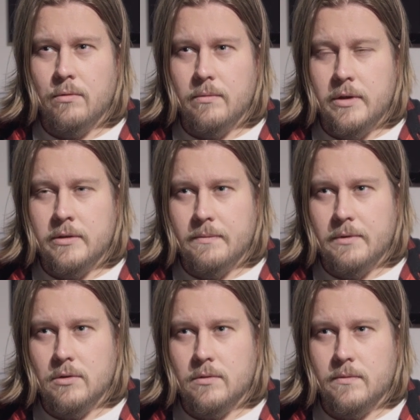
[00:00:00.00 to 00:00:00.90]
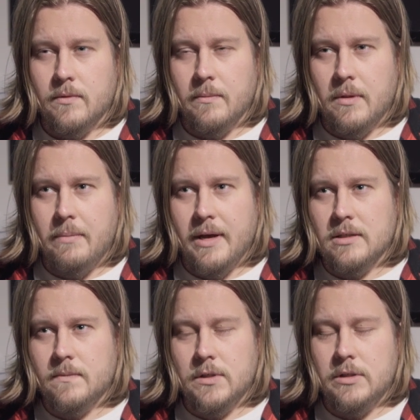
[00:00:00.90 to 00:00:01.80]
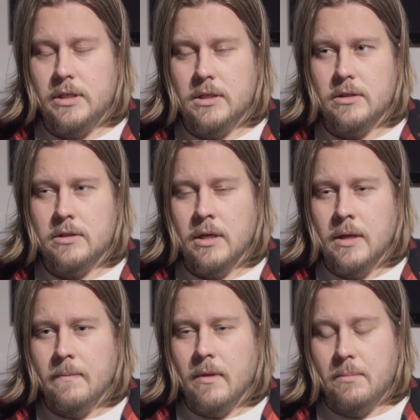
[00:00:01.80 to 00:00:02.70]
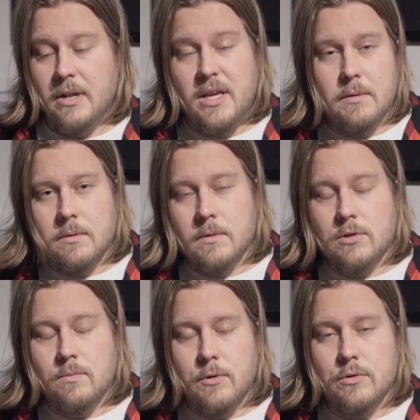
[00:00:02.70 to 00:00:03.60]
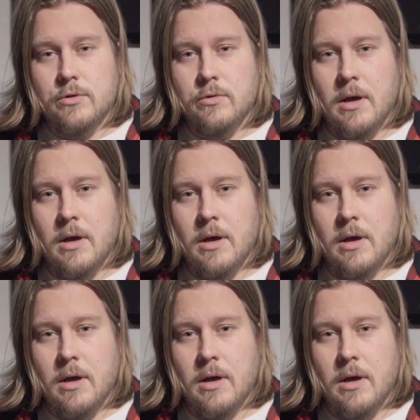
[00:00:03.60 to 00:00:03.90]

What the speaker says: interviews from the past few years. I believe it was supposed to